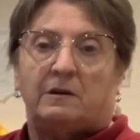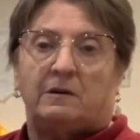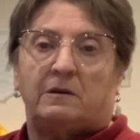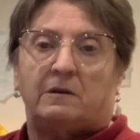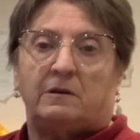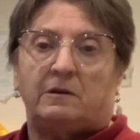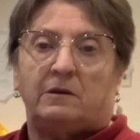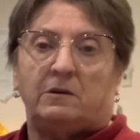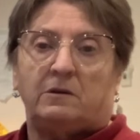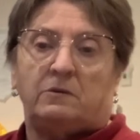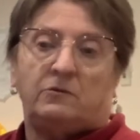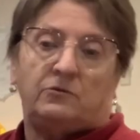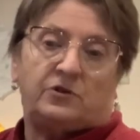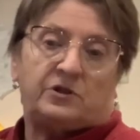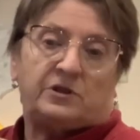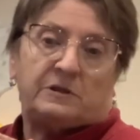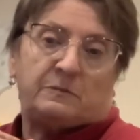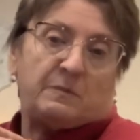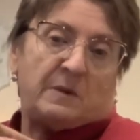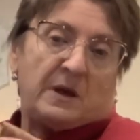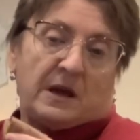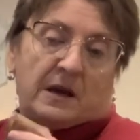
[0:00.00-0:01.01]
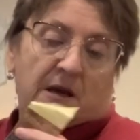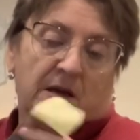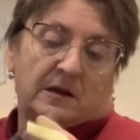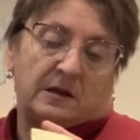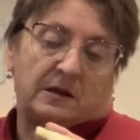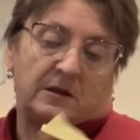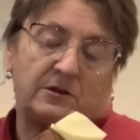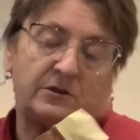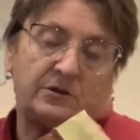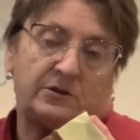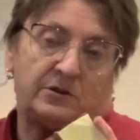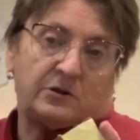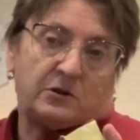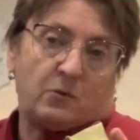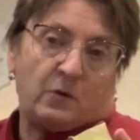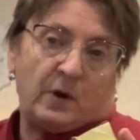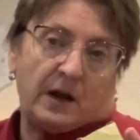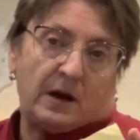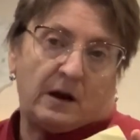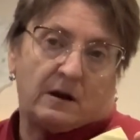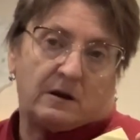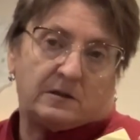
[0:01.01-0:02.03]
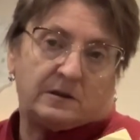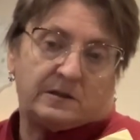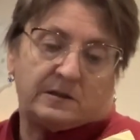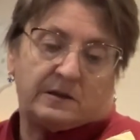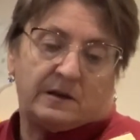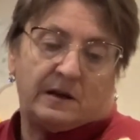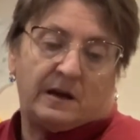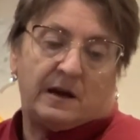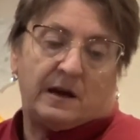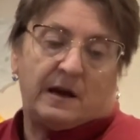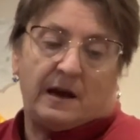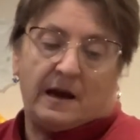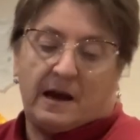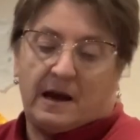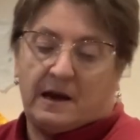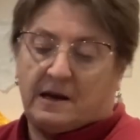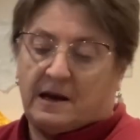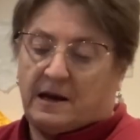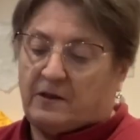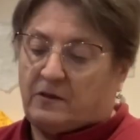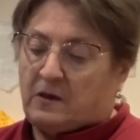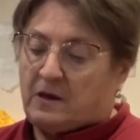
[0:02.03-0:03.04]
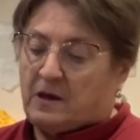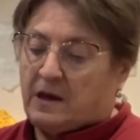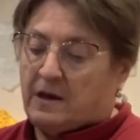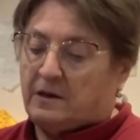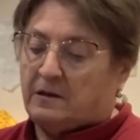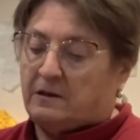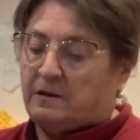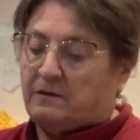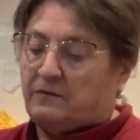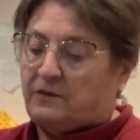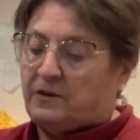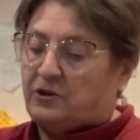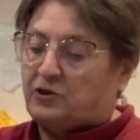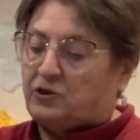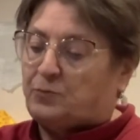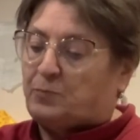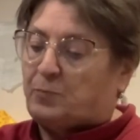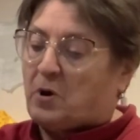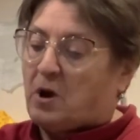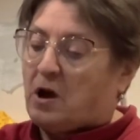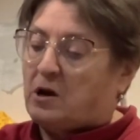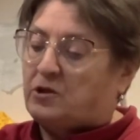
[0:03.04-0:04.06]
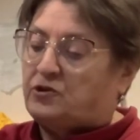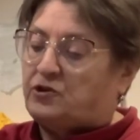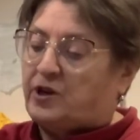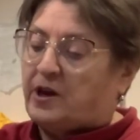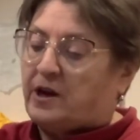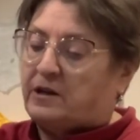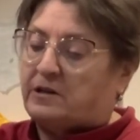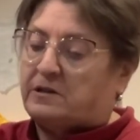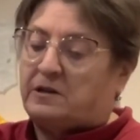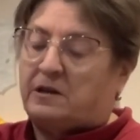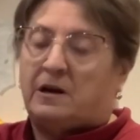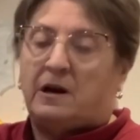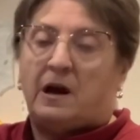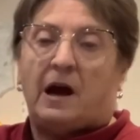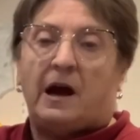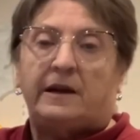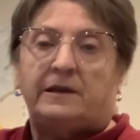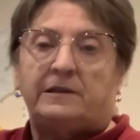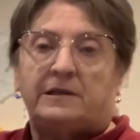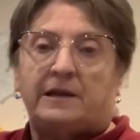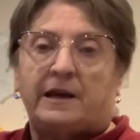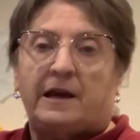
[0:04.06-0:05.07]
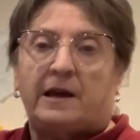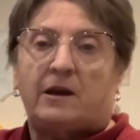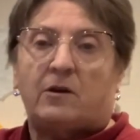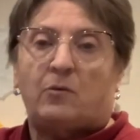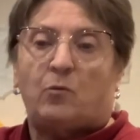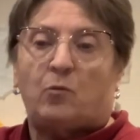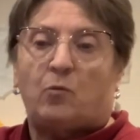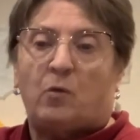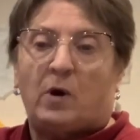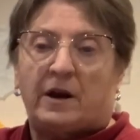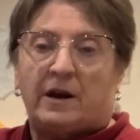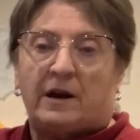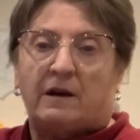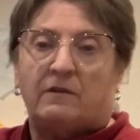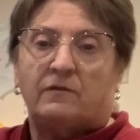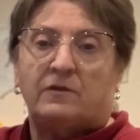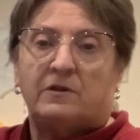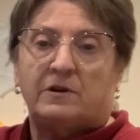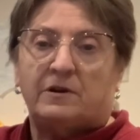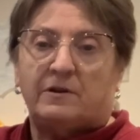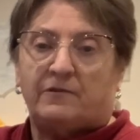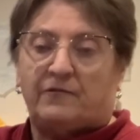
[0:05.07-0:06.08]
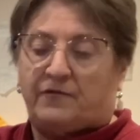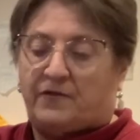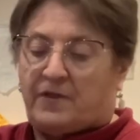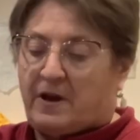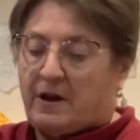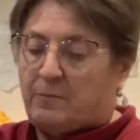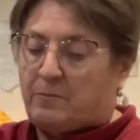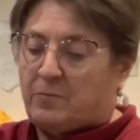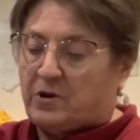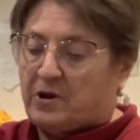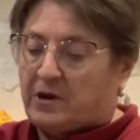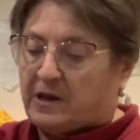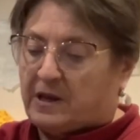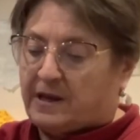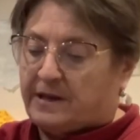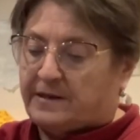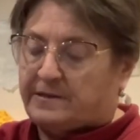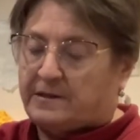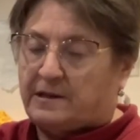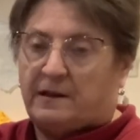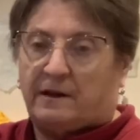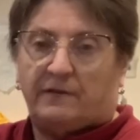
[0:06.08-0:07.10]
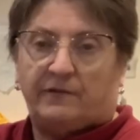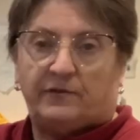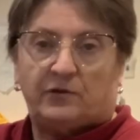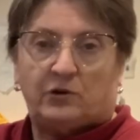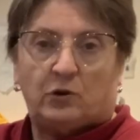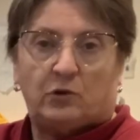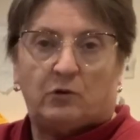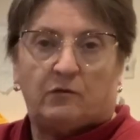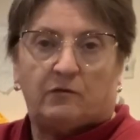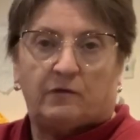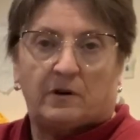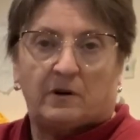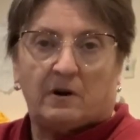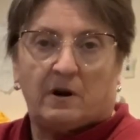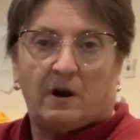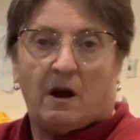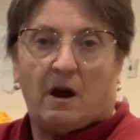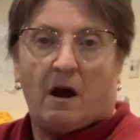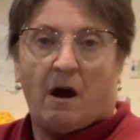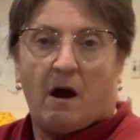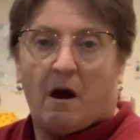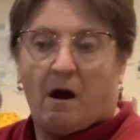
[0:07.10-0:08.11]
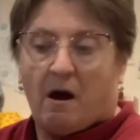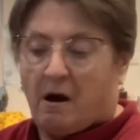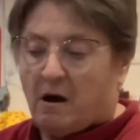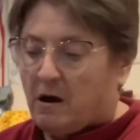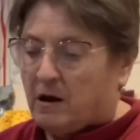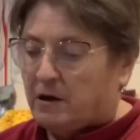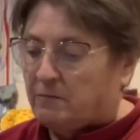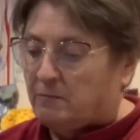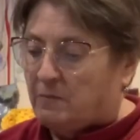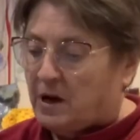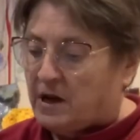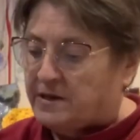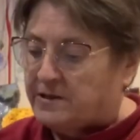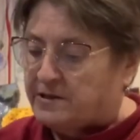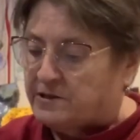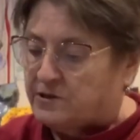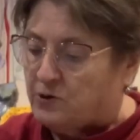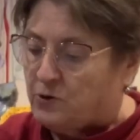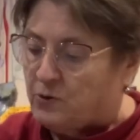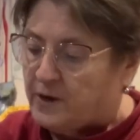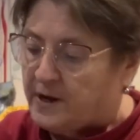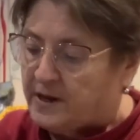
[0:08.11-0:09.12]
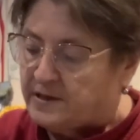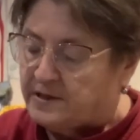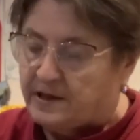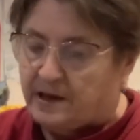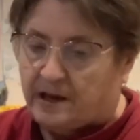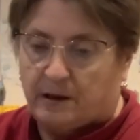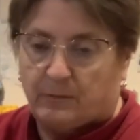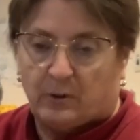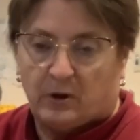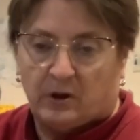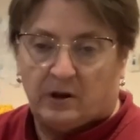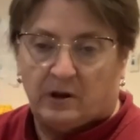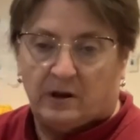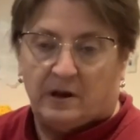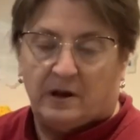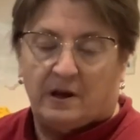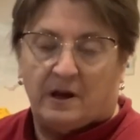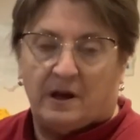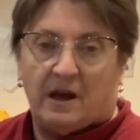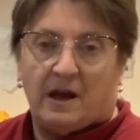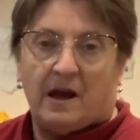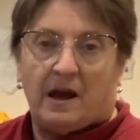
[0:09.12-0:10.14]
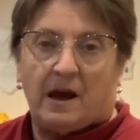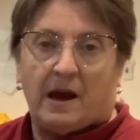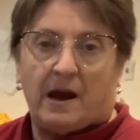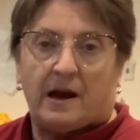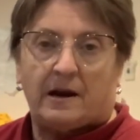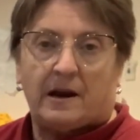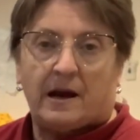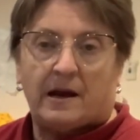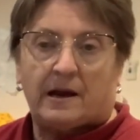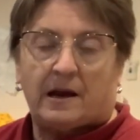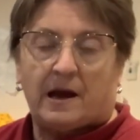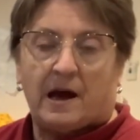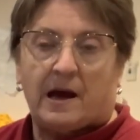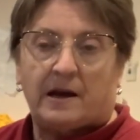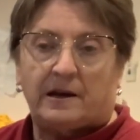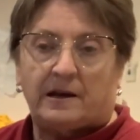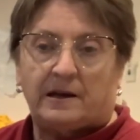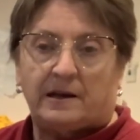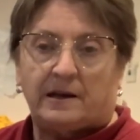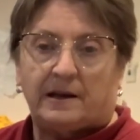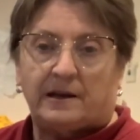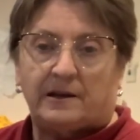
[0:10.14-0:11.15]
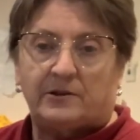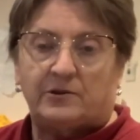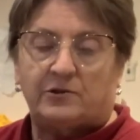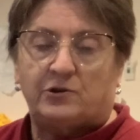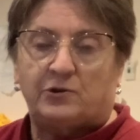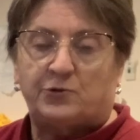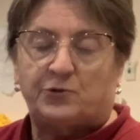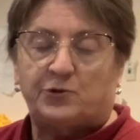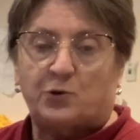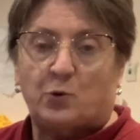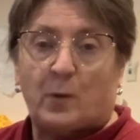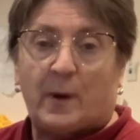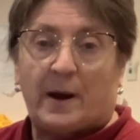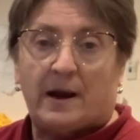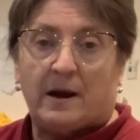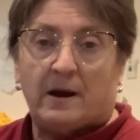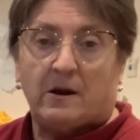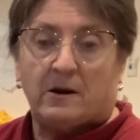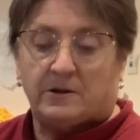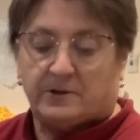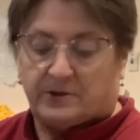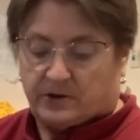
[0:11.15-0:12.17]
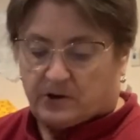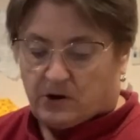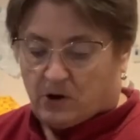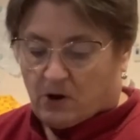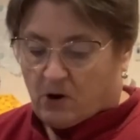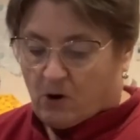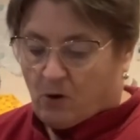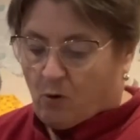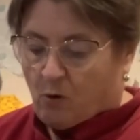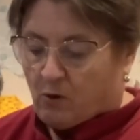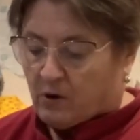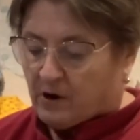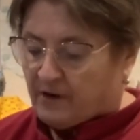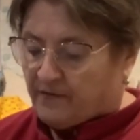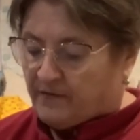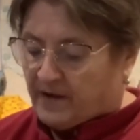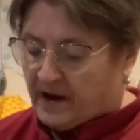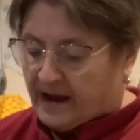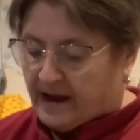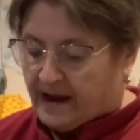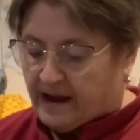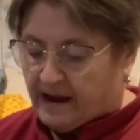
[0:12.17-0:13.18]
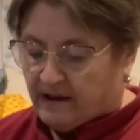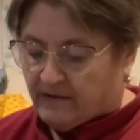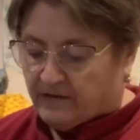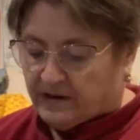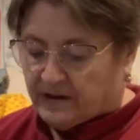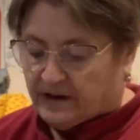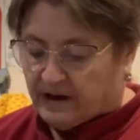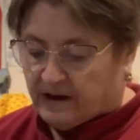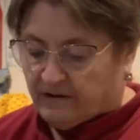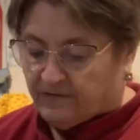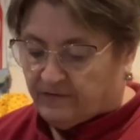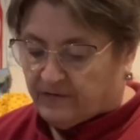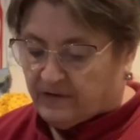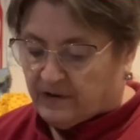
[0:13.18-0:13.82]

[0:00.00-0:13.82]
you just make it into squares. And at the end of each project, I take whatever fabric is left over on my sewing table and I cut it into squares, or if I have enough